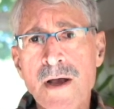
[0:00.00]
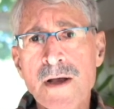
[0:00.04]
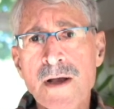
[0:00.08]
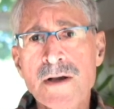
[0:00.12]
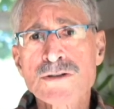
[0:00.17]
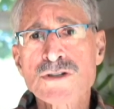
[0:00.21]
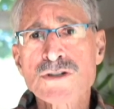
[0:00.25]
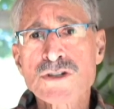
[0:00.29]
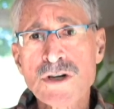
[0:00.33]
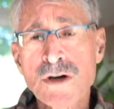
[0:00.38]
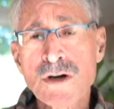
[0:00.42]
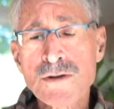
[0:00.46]

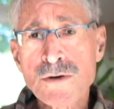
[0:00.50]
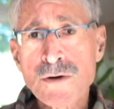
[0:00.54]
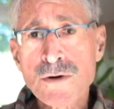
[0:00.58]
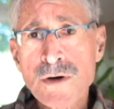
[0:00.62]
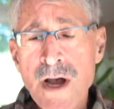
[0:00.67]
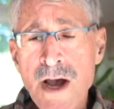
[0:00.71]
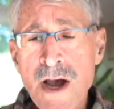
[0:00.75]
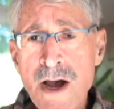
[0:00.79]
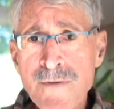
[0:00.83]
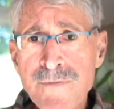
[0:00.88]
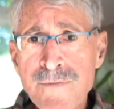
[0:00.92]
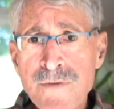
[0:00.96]
Southern
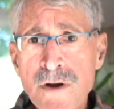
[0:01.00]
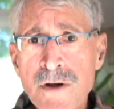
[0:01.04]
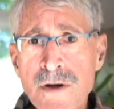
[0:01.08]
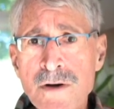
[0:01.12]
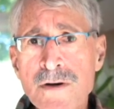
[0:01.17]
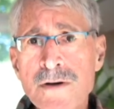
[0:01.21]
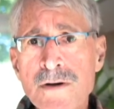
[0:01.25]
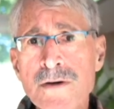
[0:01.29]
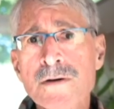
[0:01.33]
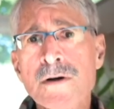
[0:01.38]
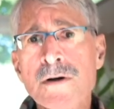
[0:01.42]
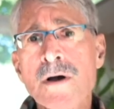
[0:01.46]

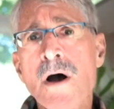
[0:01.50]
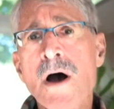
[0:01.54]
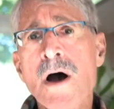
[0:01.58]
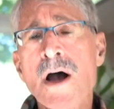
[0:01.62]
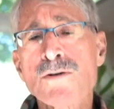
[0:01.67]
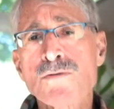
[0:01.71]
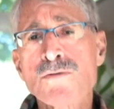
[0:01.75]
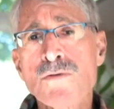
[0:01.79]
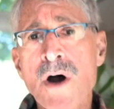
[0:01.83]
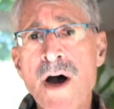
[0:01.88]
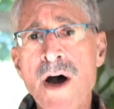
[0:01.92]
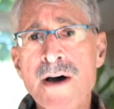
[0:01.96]
Africa,
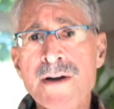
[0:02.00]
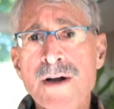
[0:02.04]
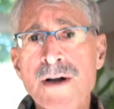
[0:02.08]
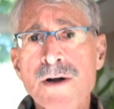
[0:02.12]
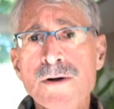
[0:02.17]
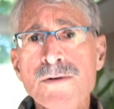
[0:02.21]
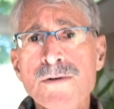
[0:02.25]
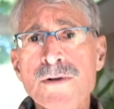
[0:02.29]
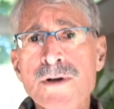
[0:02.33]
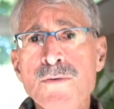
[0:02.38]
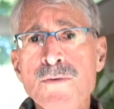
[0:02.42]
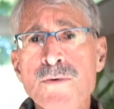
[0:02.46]

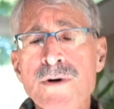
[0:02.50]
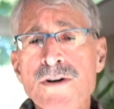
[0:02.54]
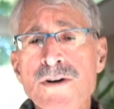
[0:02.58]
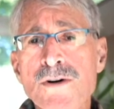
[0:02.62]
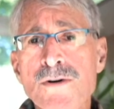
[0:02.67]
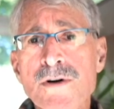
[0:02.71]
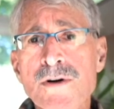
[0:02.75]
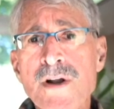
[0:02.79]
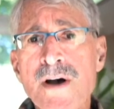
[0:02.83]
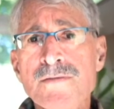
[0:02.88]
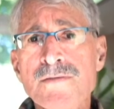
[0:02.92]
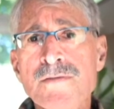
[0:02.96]
ironically, we
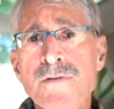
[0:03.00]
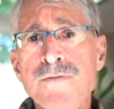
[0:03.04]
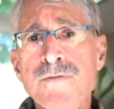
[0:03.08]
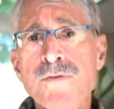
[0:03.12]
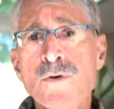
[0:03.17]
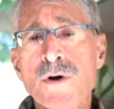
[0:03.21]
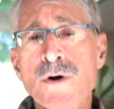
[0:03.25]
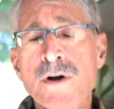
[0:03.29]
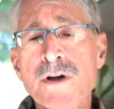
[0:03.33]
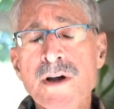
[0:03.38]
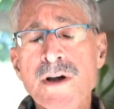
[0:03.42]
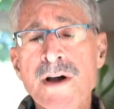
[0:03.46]
don't have a
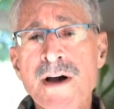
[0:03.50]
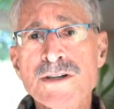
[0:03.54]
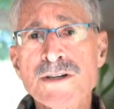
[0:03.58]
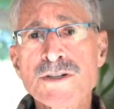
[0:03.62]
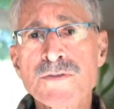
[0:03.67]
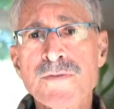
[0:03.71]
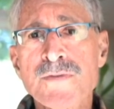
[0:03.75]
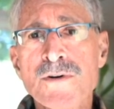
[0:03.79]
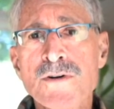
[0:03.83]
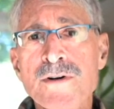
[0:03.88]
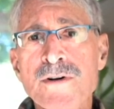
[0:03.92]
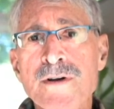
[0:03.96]
forecast
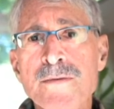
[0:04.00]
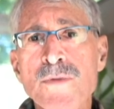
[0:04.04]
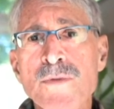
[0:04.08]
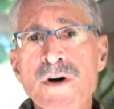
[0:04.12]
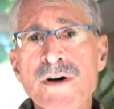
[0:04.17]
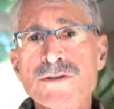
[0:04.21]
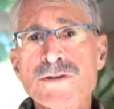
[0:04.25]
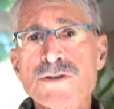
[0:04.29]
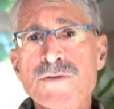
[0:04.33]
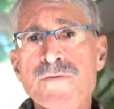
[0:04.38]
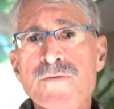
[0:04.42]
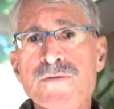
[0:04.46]
very
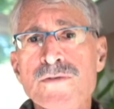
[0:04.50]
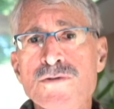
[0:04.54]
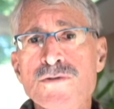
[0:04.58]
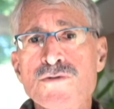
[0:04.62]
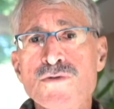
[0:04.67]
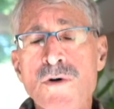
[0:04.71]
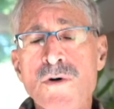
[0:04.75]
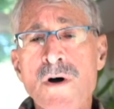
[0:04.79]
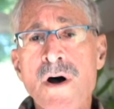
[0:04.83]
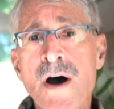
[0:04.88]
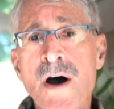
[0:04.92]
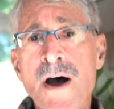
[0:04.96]
much for
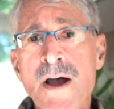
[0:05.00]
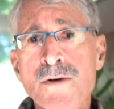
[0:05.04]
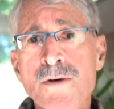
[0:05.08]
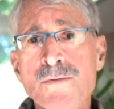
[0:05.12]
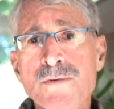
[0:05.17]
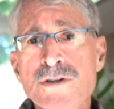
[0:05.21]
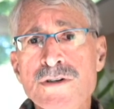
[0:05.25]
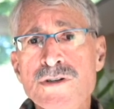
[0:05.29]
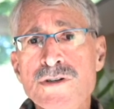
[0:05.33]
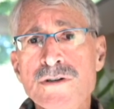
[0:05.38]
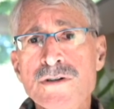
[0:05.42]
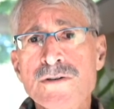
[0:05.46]
dry,
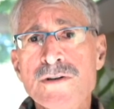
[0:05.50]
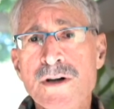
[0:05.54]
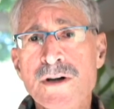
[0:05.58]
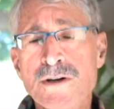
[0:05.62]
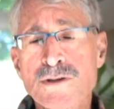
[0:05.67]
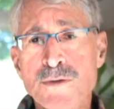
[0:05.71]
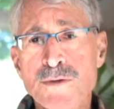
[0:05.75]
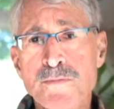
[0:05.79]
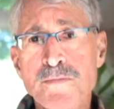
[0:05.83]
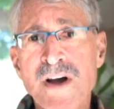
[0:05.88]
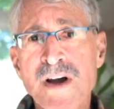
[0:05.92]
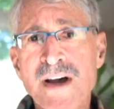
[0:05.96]
which you'd
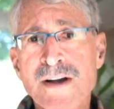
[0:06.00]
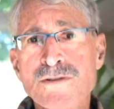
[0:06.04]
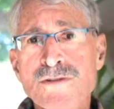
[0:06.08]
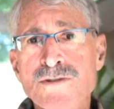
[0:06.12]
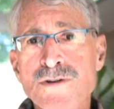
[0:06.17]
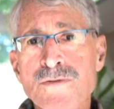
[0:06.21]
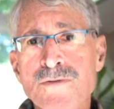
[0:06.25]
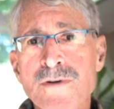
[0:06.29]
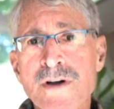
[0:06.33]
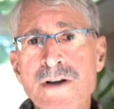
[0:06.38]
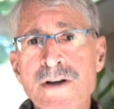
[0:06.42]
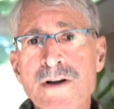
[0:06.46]
expect
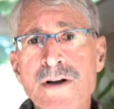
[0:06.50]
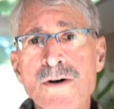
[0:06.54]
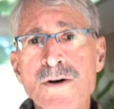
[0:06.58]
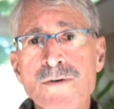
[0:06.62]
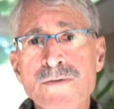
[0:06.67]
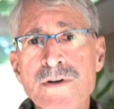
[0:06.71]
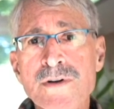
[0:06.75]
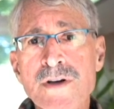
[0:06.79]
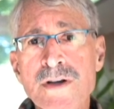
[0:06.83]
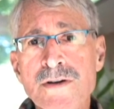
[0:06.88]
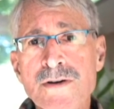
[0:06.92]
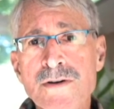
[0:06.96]
during an El
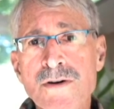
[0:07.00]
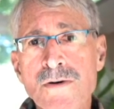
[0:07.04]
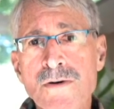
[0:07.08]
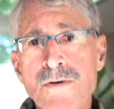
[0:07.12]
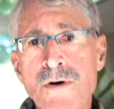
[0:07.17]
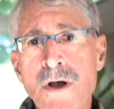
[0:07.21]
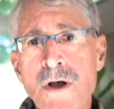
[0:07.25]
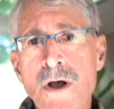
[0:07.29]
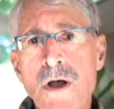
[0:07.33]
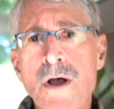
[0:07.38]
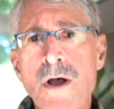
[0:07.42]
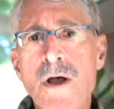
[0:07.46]
Niño.
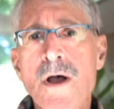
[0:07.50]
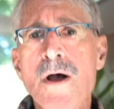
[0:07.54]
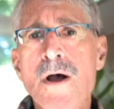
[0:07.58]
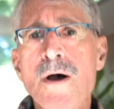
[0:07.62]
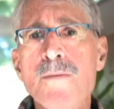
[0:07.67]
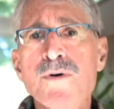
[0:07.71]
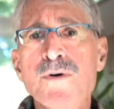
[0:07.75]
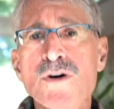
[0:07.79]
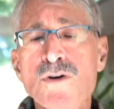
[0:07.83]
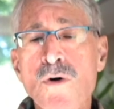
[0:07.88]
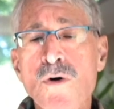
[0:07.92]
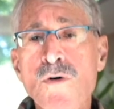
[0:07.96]

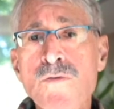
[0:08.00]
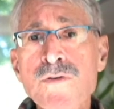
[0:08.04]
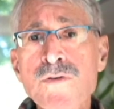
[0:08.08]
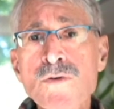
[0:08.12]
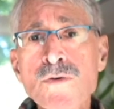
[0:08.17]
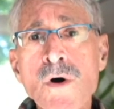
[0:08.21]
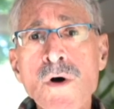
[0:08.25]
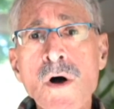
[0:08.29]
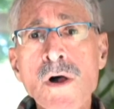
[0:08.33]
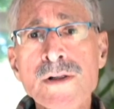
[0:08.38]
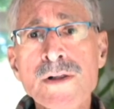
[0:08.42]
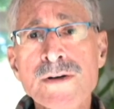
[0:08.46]
But
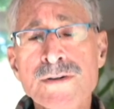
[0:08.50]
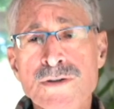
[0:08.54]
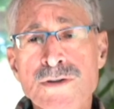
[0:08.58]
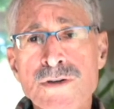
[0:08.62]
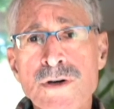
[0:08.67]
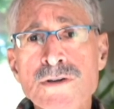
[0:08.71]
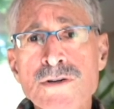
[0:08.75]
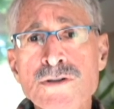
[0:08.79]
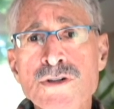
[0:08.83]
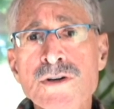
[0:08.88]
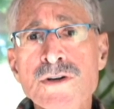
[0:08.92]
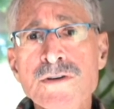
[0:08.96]
overall, it
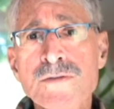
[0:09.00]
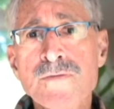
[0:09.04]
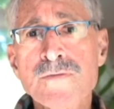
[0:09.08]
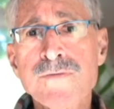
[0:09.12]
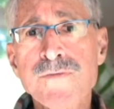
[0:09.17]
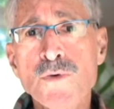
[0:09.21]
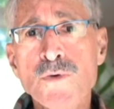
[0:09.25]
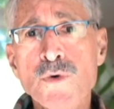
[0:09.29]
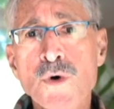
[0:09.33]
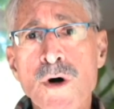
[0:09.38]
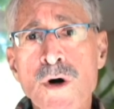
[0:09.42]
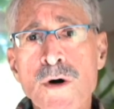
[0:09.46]
does
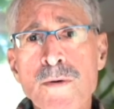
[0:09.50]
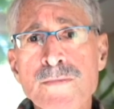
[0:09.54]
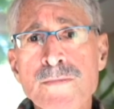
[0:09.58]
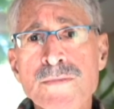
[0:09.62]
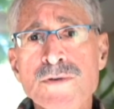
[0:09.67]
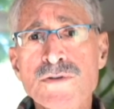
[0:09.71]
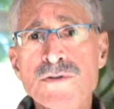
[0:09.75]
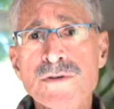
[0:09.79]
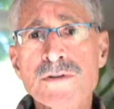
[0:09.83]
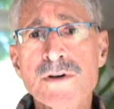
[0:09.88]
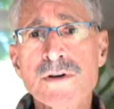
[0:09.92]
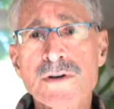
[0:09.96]
conform
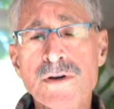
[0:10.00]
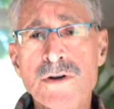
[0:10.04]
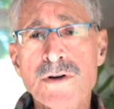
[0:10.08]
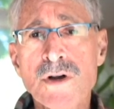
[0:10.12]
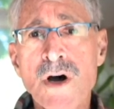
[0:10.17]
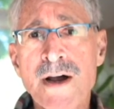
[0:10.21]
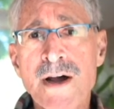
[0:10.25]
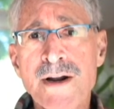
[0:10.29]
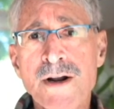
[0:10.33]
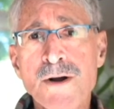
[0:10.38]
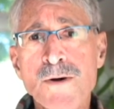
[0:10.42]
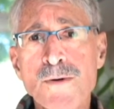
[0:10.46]
to the
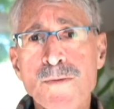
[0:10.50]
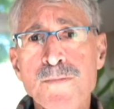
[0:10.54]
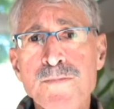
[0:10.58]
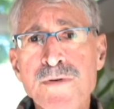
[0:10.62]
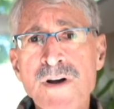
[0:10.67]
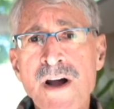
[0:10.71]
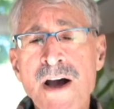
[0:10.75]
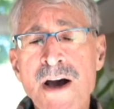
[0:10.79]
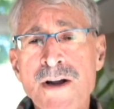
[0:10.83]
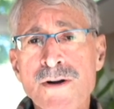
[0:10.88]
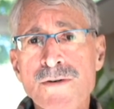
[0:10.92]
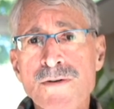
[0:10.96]
canonical
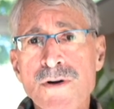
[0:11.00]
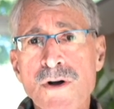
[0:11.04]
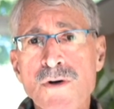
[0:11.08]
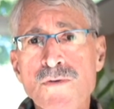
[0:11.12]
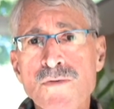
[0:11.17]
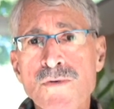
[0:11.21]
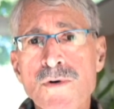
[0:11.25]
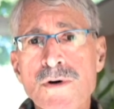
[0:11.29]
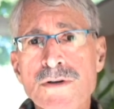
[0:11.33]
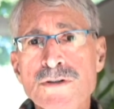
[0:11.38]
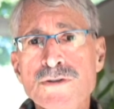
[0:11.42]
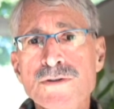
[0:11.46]
pattern
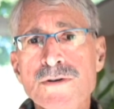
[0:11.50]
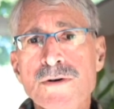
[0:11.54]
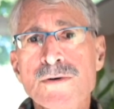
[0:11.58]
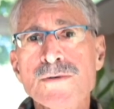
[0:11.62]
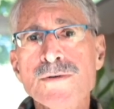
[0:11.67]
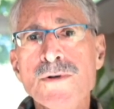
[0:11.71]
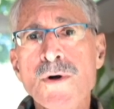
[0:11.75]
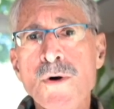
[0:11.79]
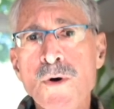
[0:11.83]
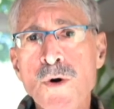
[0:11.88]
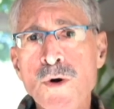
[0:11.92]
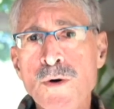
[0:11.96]
across the
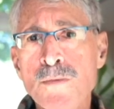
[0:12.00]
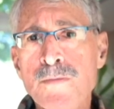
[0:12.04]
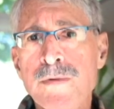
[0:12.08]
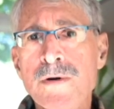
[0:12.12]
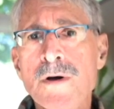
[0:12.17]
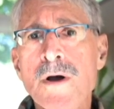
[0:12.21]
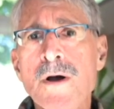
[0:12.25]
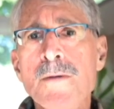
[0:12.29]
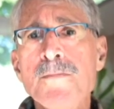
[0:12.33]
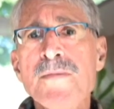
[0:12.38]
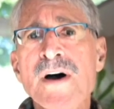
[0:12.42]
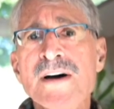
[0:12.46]
globe,
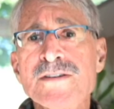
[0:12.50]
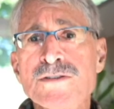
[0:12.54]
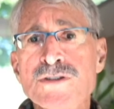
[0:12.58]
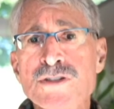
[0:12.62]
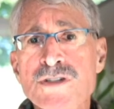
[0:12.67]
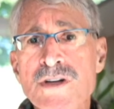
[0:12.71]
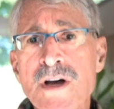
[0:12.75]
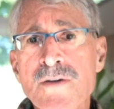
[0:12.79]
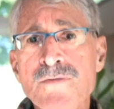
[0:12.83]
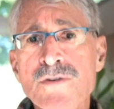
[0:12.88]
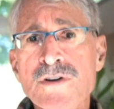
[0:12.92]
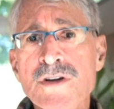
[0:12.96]
about
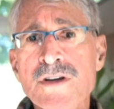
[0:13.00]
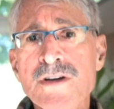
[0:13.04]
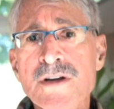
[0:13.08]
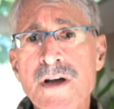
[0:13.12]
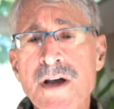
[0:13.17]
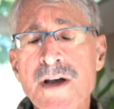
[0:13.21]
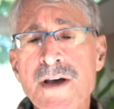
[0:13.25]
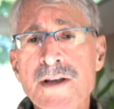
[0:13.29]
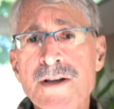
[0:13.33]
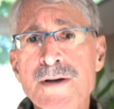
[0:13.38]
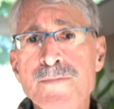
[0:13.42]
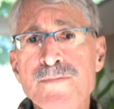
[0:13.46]
70 to
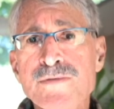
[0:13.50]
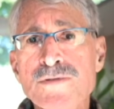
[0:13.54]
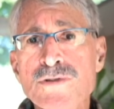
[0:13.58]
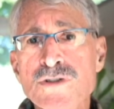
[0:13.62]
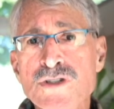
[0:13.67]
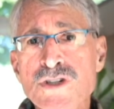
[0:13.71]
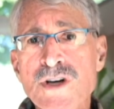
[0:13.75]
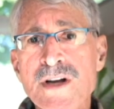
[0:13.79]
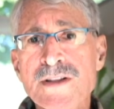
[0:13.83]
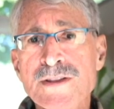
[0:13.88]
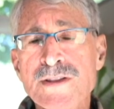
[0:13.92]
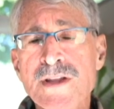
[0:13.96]

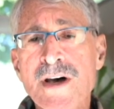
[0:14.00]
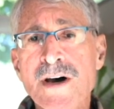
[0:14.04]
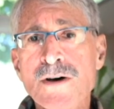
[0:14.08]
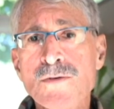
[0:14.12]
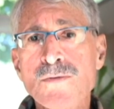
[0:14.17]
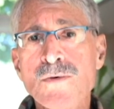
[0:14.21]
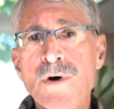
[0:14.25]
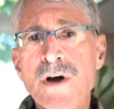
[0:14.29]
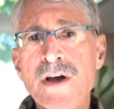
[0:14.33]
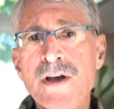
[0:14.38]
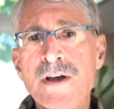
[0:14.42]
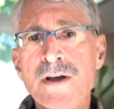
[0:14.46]
80% that
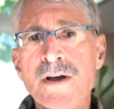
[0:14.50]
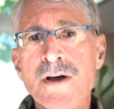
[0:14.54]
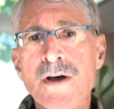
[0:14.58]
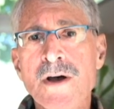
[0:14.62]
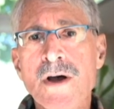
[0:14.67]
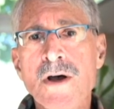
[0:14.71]
way.